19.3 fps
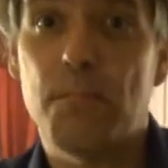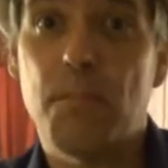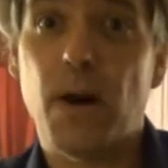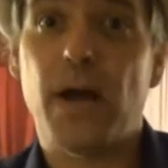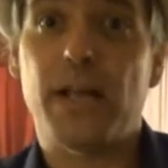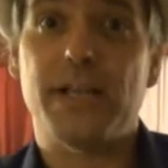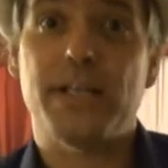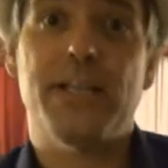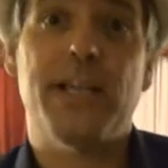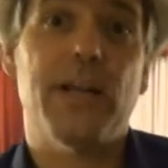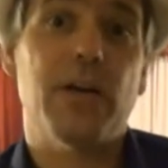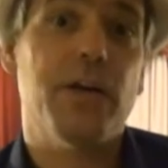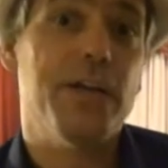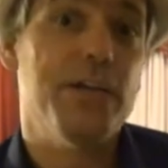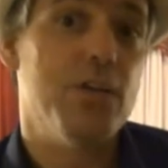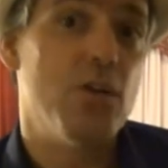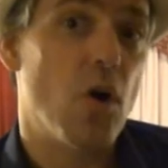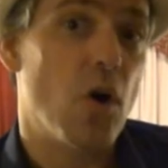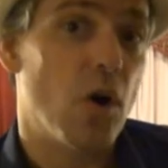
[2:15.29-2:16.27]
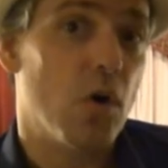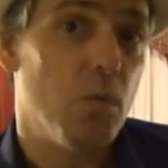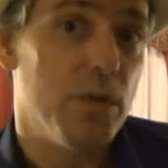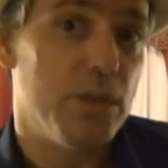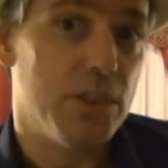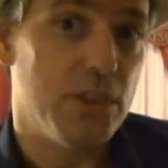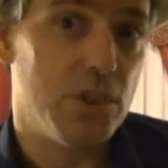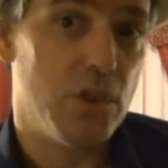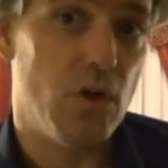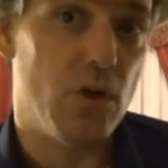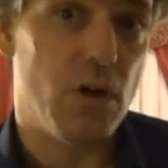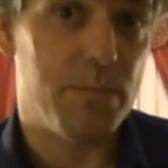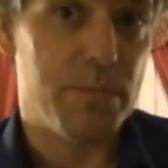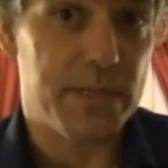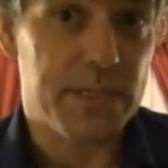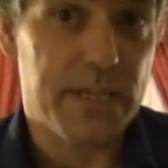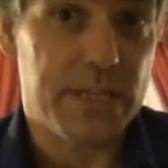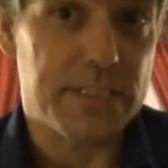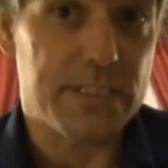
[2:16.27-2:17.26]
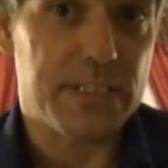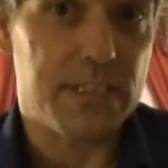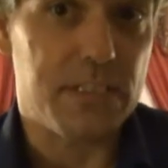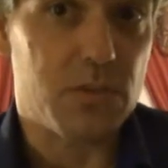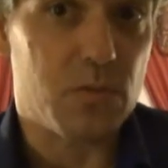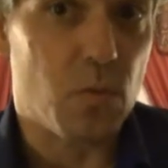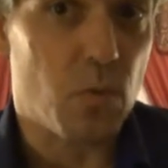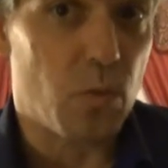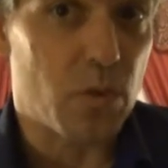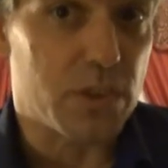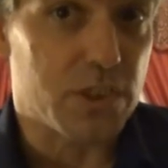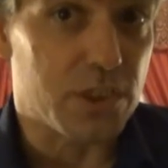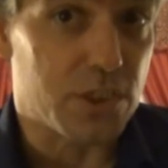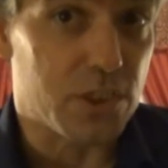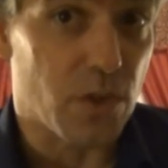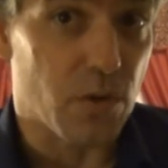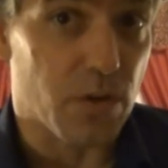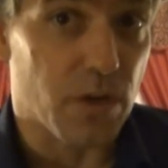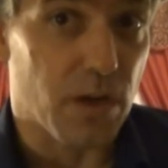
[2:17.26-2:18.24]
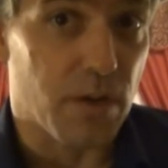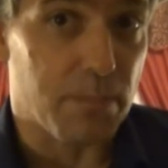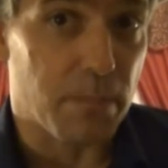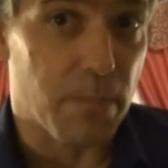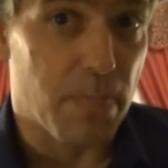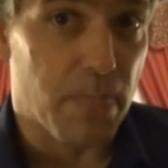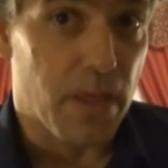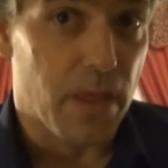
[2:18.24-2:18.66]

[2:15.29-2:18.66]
But Gary Darwin showed up in case any tourists showed up.